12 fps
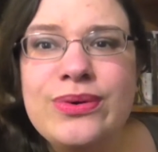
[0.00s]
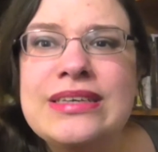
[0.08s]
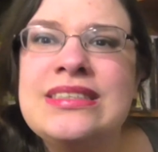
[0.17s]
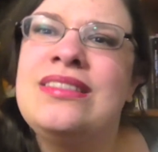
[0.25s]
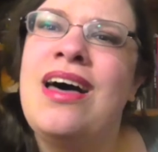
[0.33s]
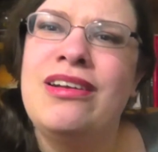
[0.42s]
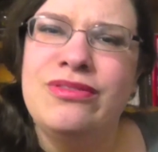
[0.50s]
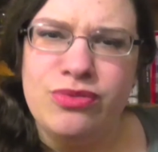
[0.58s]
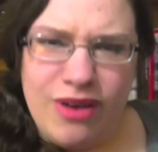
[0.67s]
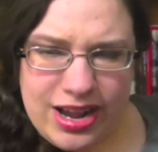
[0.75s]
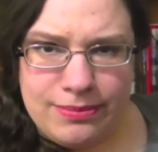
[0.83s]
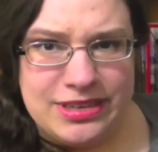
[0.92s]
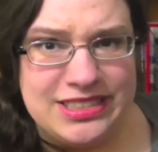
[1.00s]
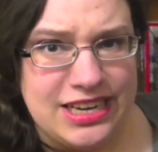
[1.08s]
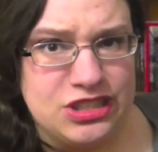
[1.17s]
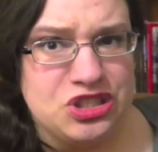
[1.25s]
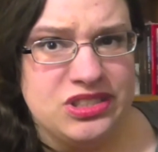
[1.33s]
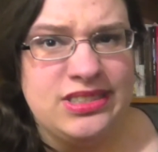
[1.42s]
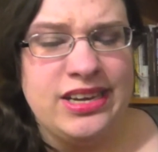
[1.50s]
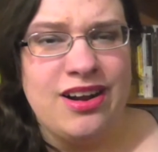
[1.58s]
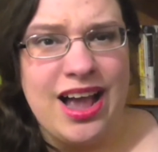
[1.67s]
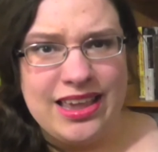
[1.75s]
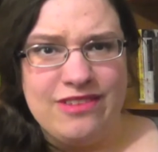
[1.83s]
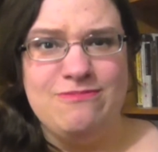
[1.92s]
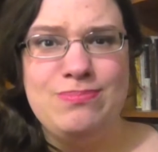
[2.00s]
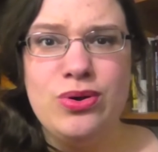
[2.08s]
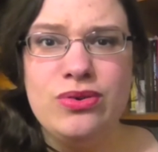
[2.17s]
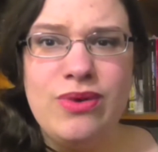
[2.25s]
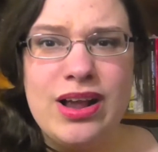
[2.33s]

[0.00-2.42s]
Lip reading: guys a lot of recommendations here. I give book